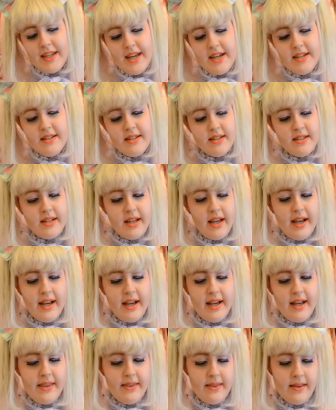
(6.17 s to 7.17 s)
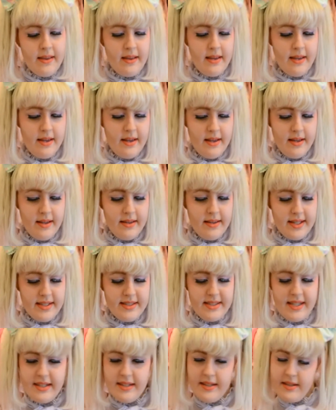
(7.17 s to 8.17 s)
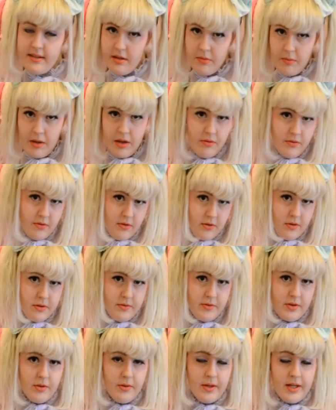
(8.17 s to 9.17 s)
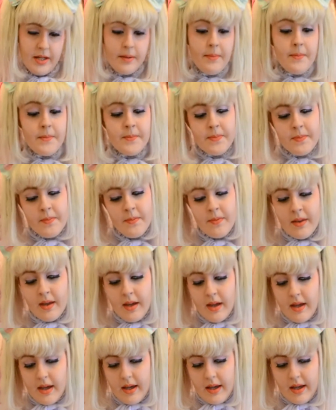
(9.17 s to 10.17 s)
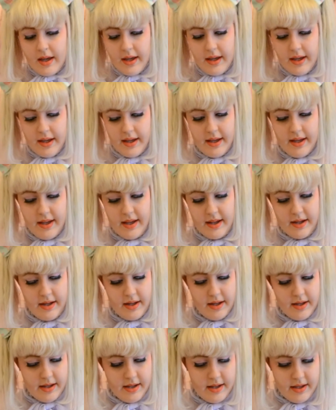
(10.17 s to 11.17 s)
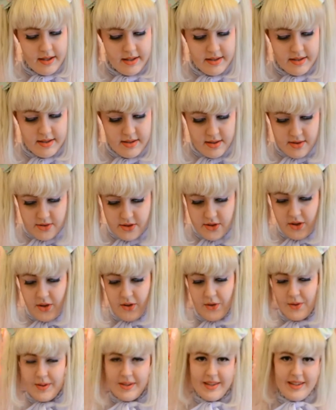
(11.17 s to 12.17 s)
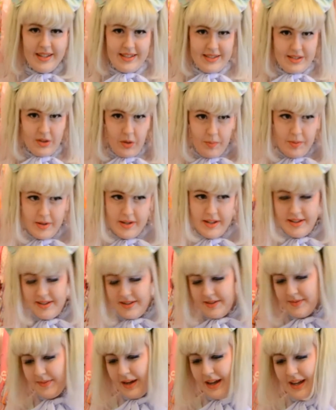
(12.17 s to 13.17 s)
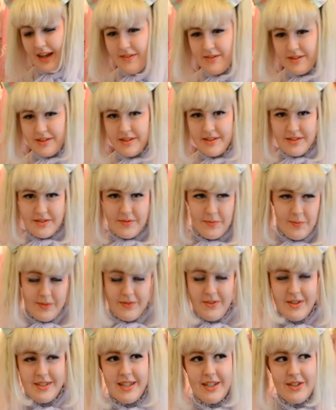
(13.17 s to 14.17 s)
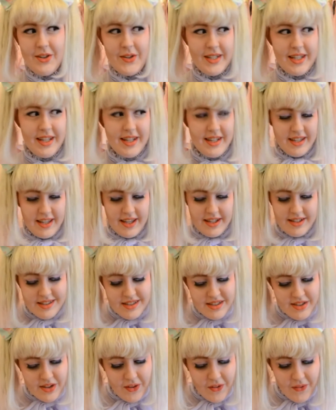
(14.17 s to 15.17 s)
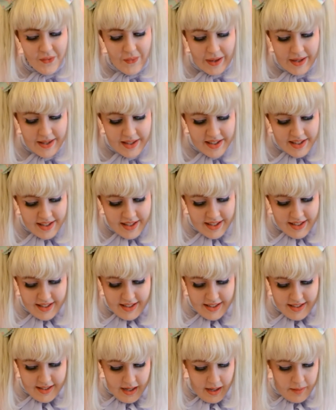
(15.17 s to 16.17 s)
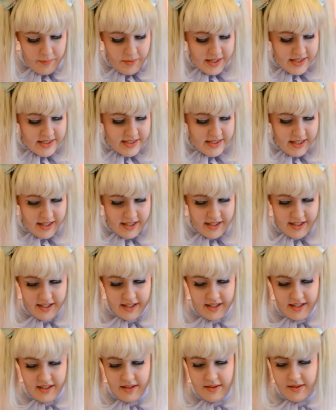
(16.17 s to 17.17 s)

it, and uh, they sent it to me for reviewing. And uh, so, let's open it. I haven't really looked at it yet, so I'm excited.